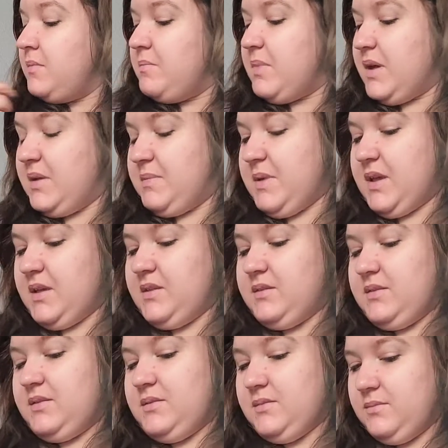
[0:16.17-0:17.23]
but
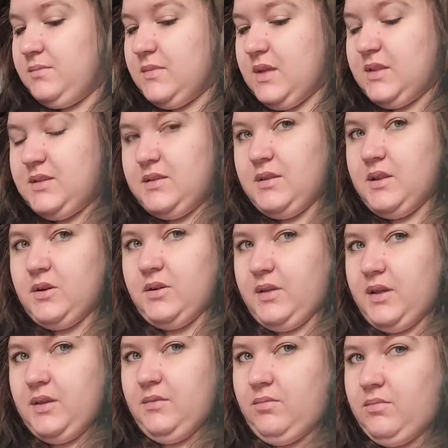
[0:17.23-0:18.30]
because it's
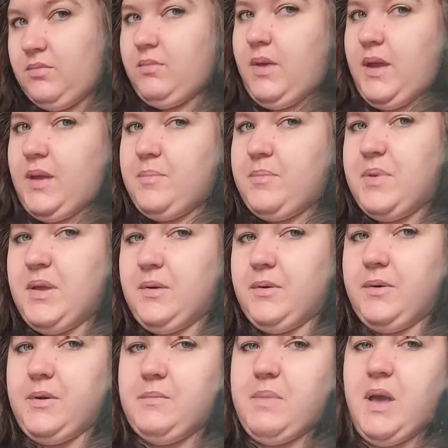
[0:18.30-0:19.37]
literally like a pure
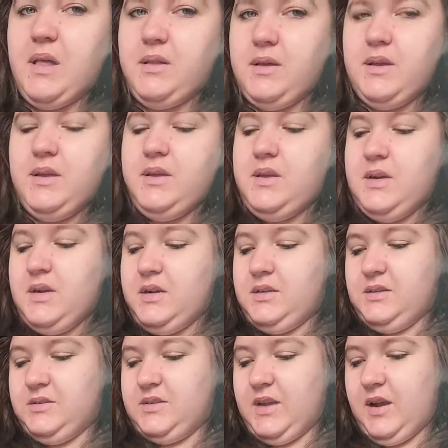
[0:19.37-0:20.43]
green palette.
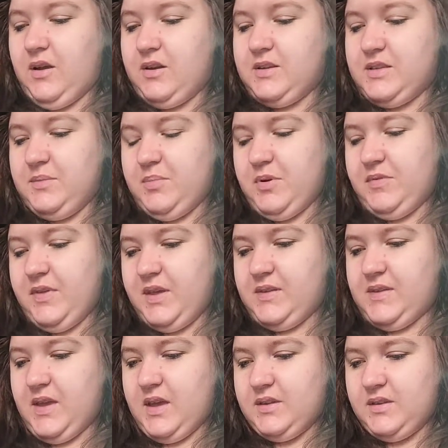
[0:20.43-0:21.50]
So it's like honestly perfect
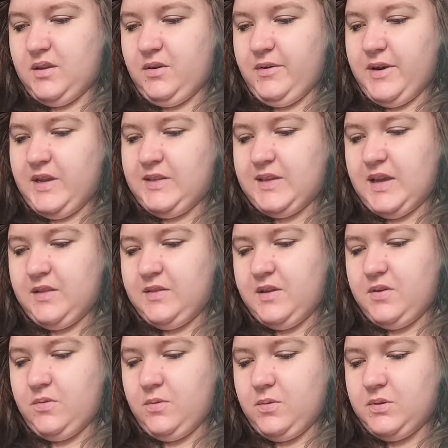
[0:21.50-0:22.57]
because it has the greens and the
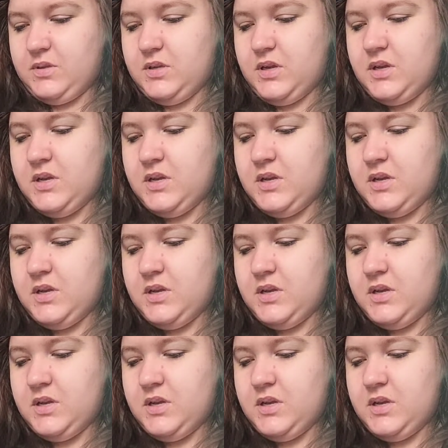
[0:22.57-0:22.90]
golds.